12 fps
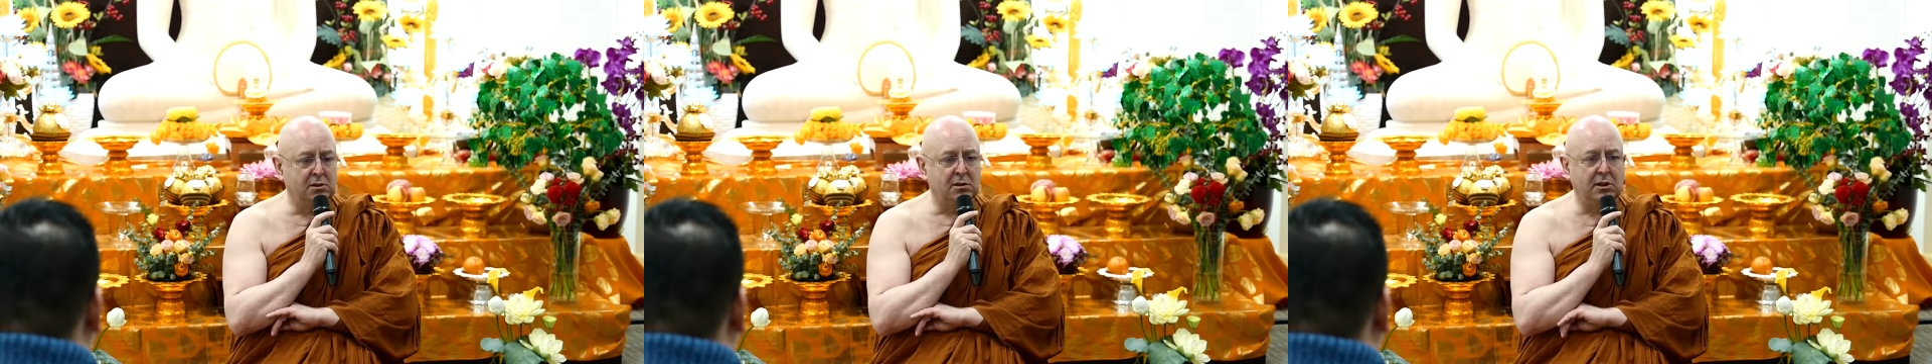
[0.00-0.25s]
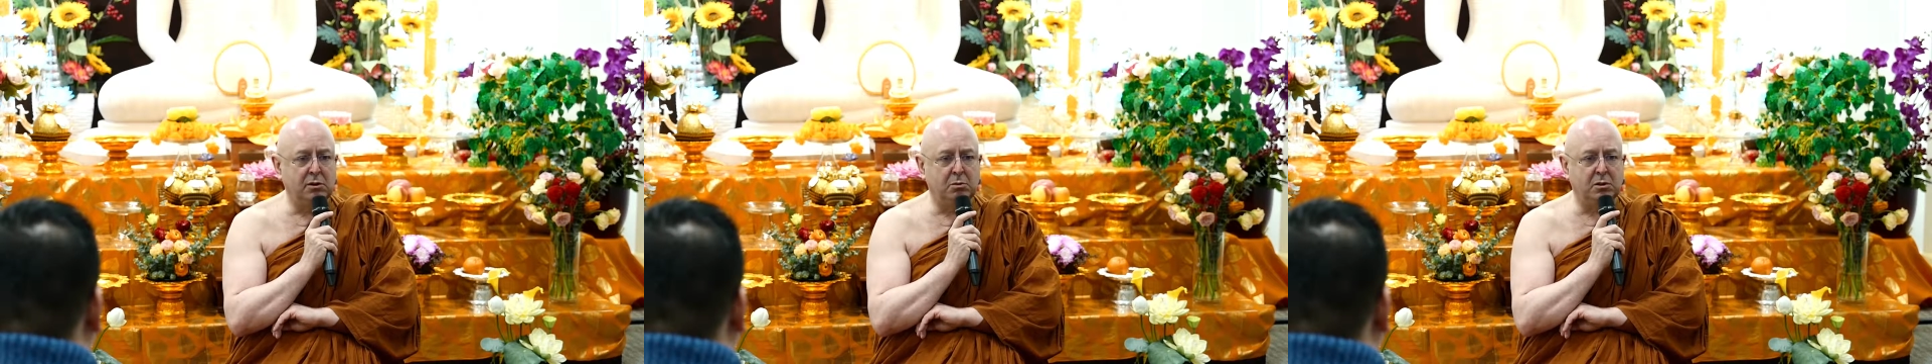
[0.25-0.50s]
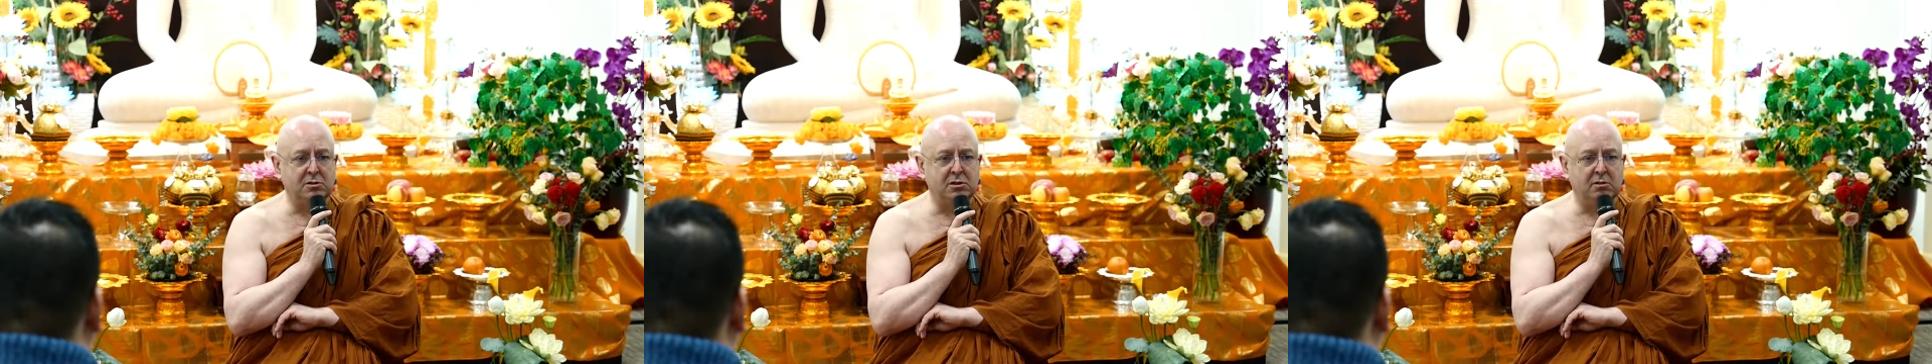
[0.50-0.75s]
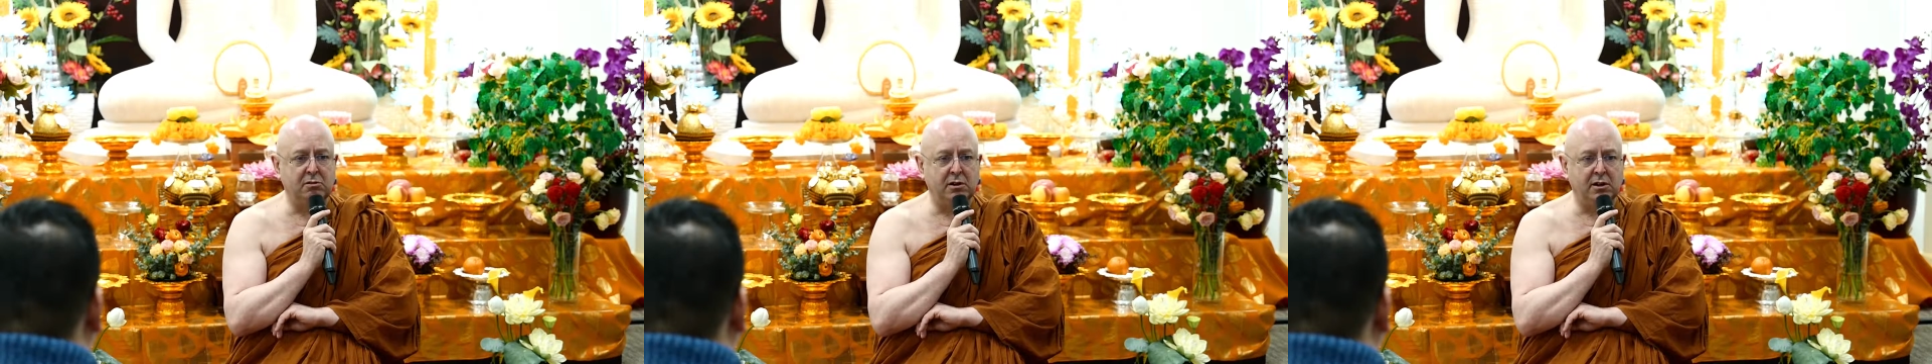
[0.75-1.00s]
It wasn't
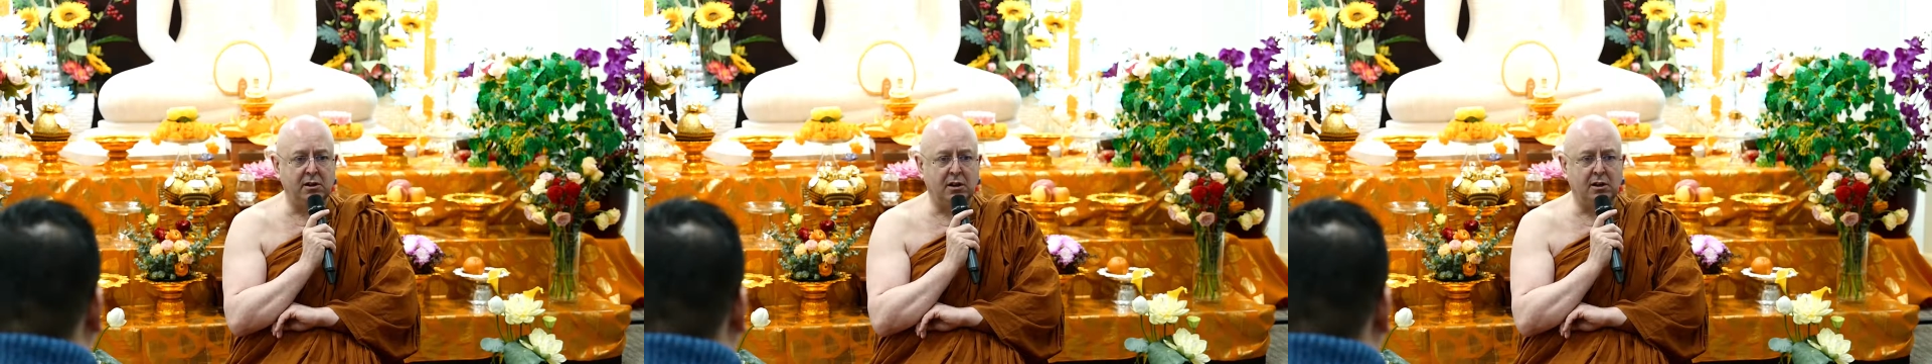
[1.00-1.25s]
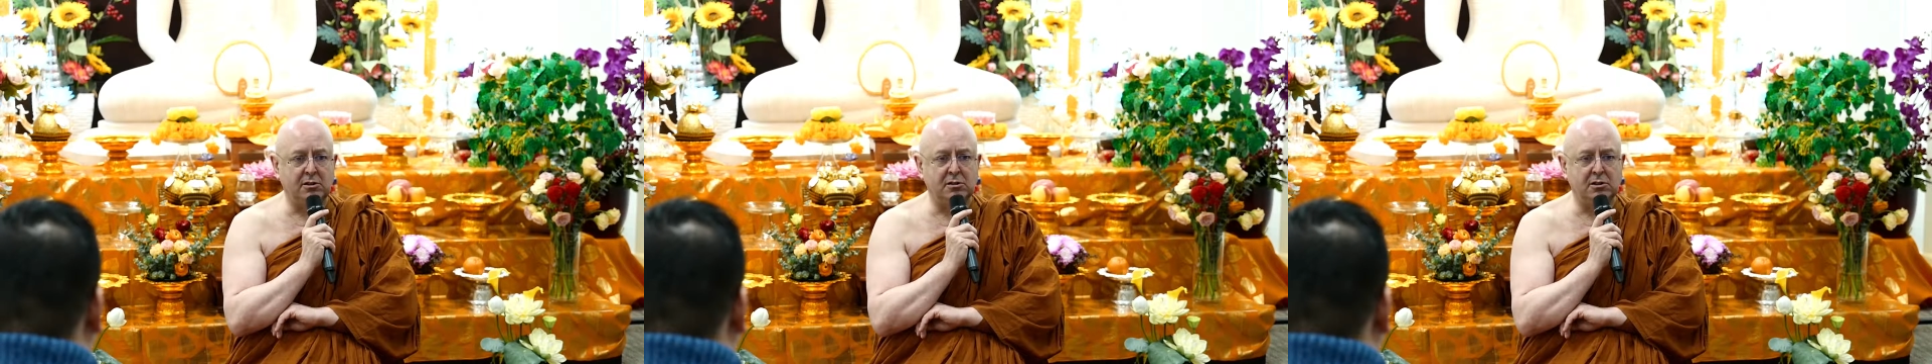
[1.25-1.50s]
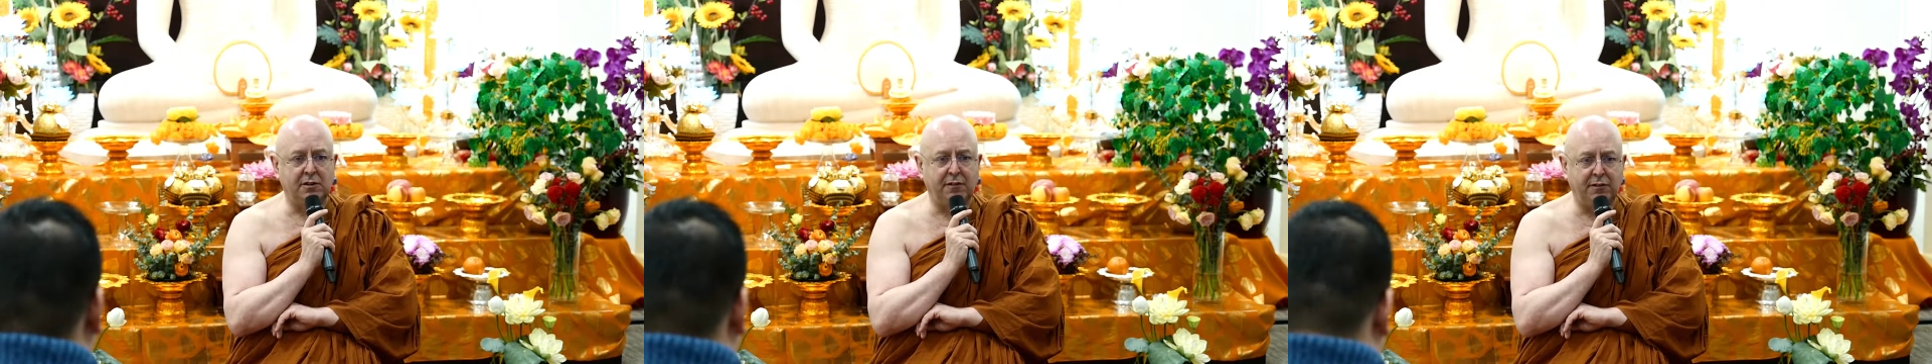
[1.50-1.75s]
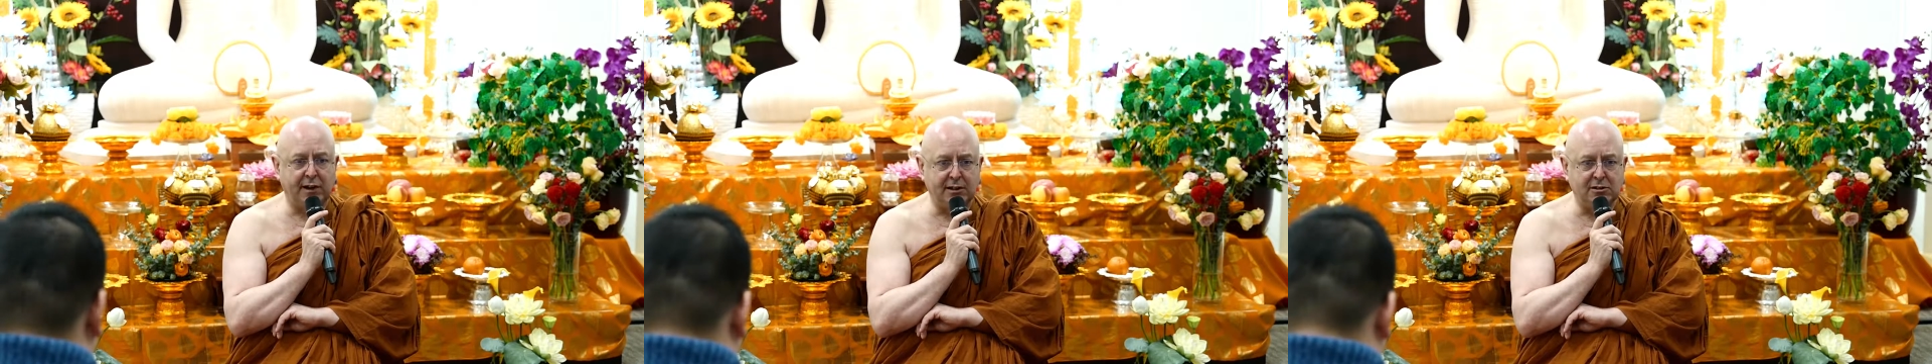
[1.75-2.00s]
regarded as
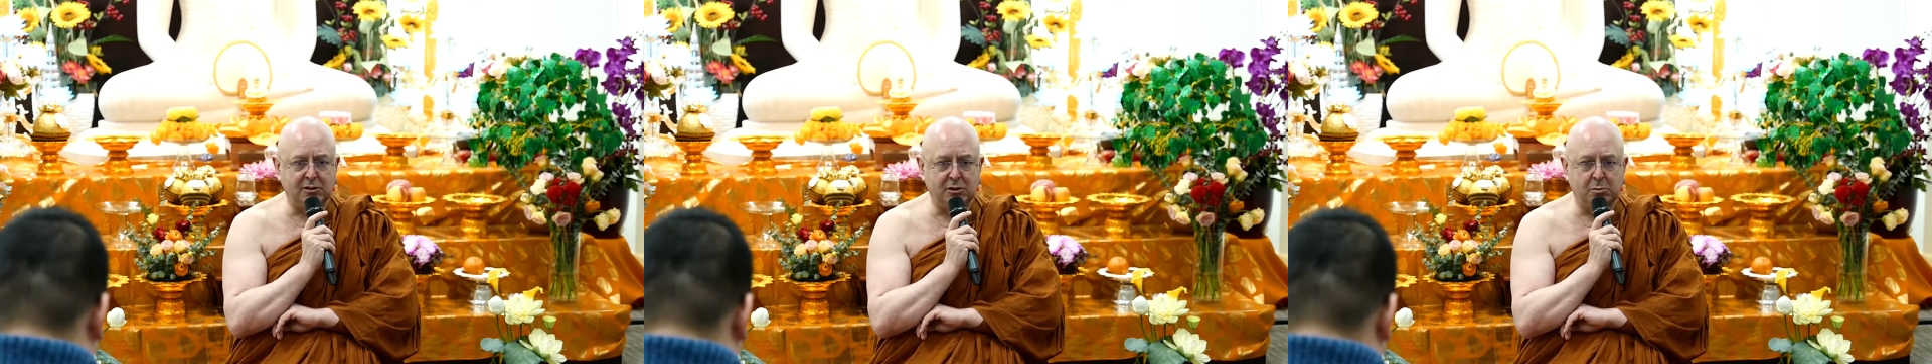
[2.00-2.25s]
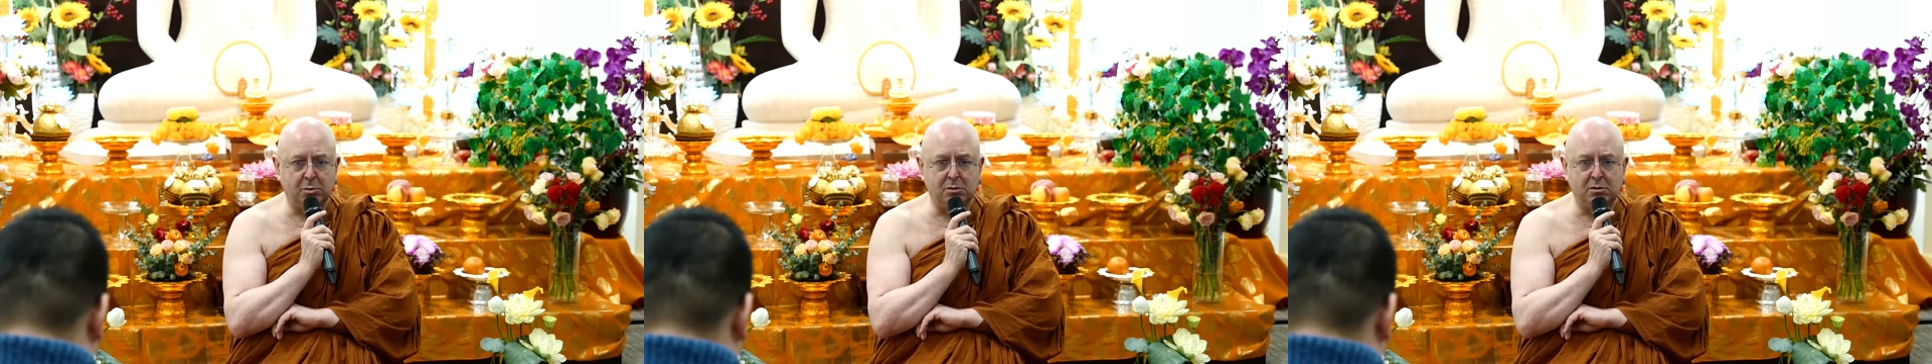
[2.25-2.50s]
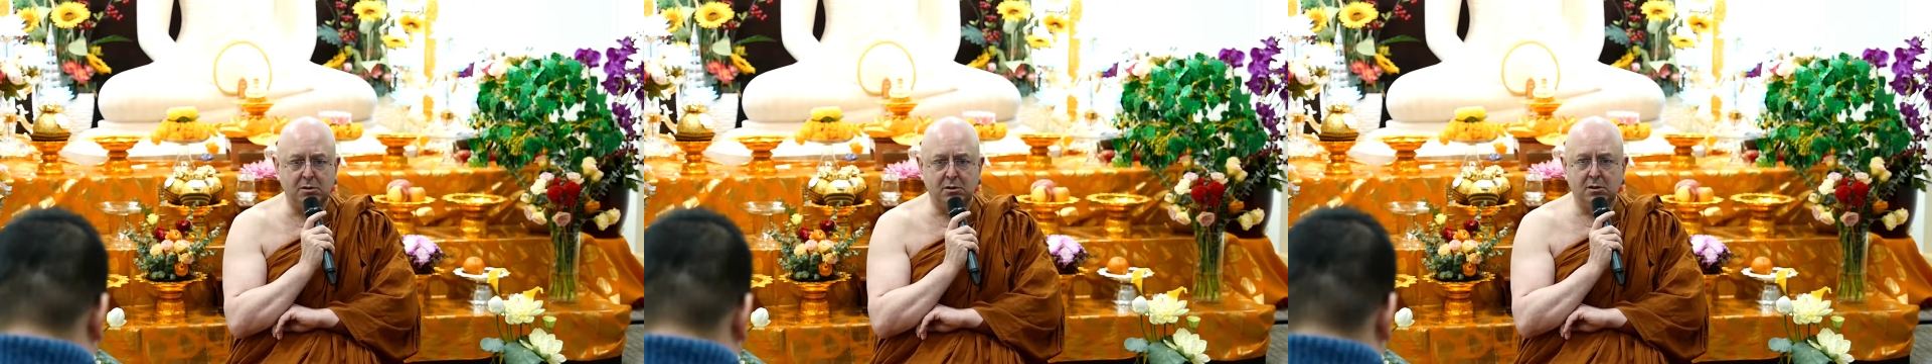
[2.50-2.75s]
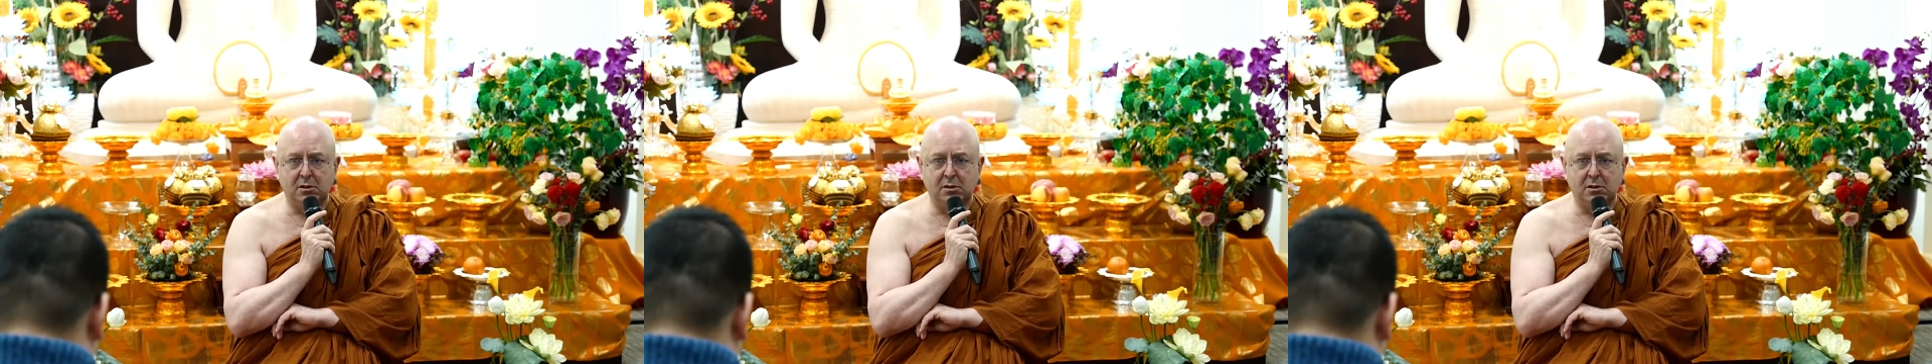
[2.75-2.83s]
fashionable.